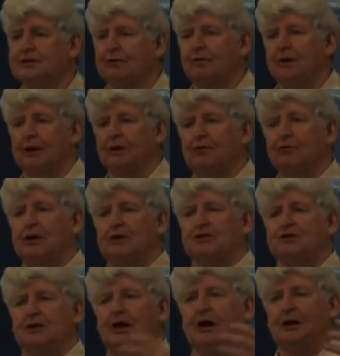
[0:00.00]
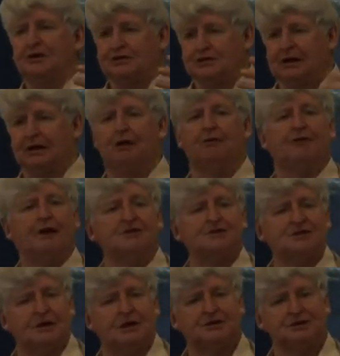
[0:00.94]
If we can regionalise, sell off
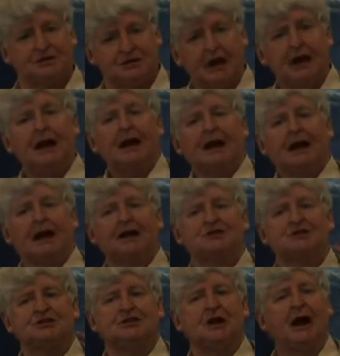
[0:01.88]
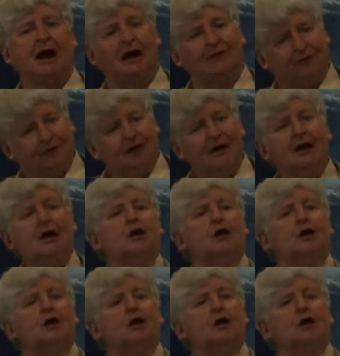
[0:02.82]
assets, cut staff,